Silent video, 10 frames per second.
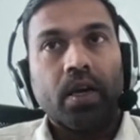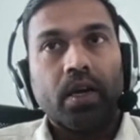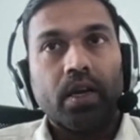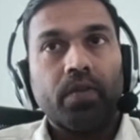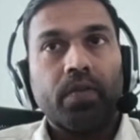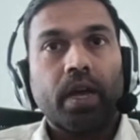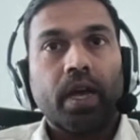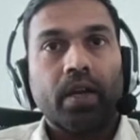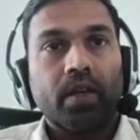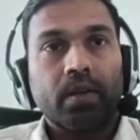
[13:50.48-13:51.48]
In
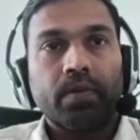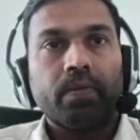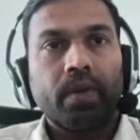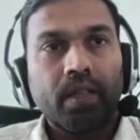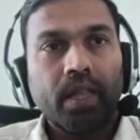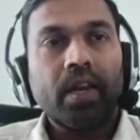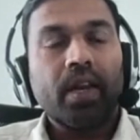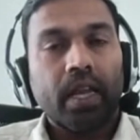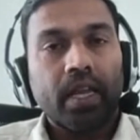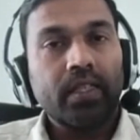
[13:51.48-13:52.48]
fact, there
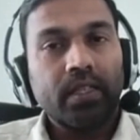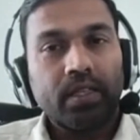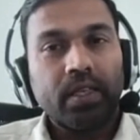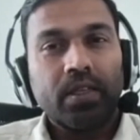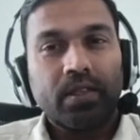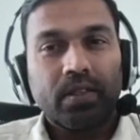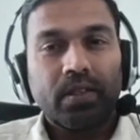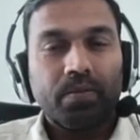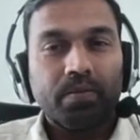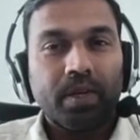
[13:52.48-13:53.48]
are agencies,
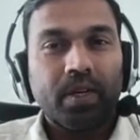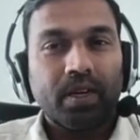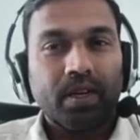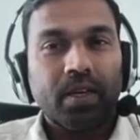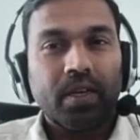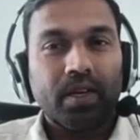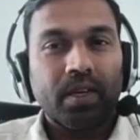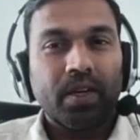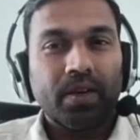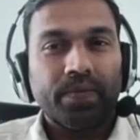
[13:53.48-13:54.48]
but
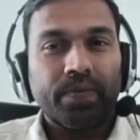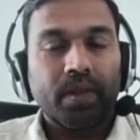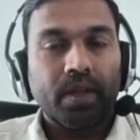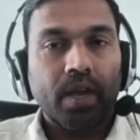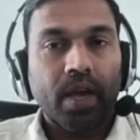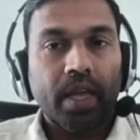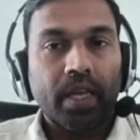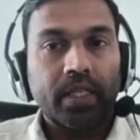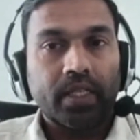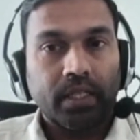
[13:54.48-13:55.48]

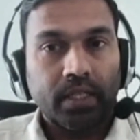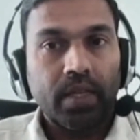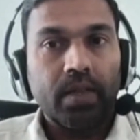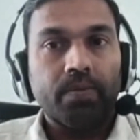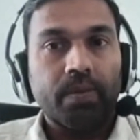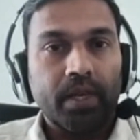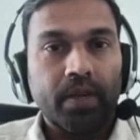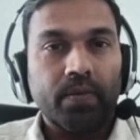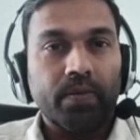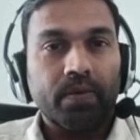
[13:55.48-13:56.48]
I still
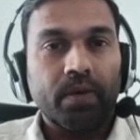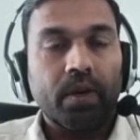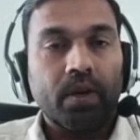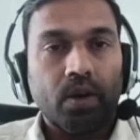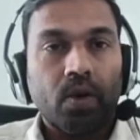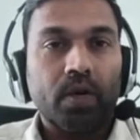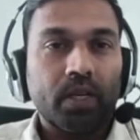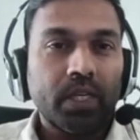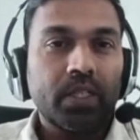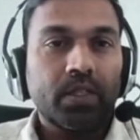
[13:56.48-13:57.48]
believe a lot
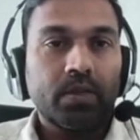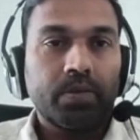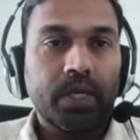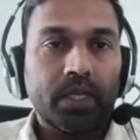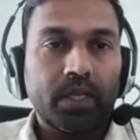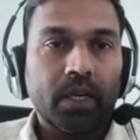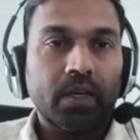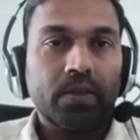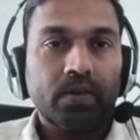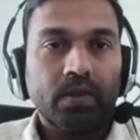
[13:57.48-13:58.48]
needs to be
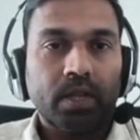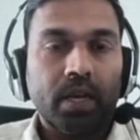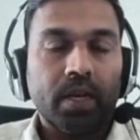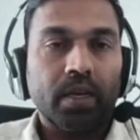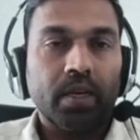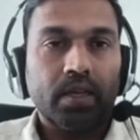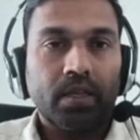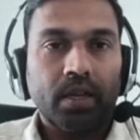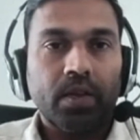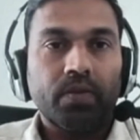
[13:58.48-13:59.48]
done so that
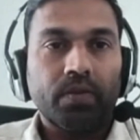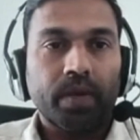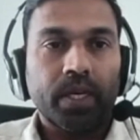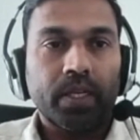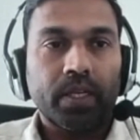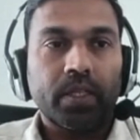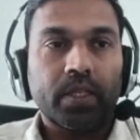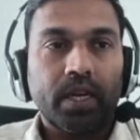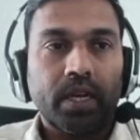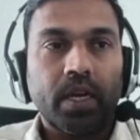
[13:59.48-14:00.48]
the information is
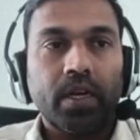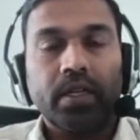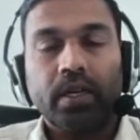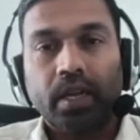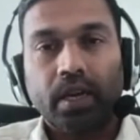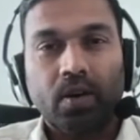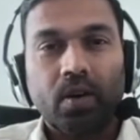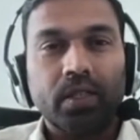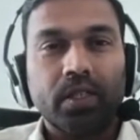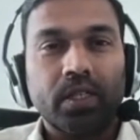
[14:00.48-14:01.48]
shared, the
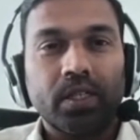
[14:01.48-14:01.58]
technology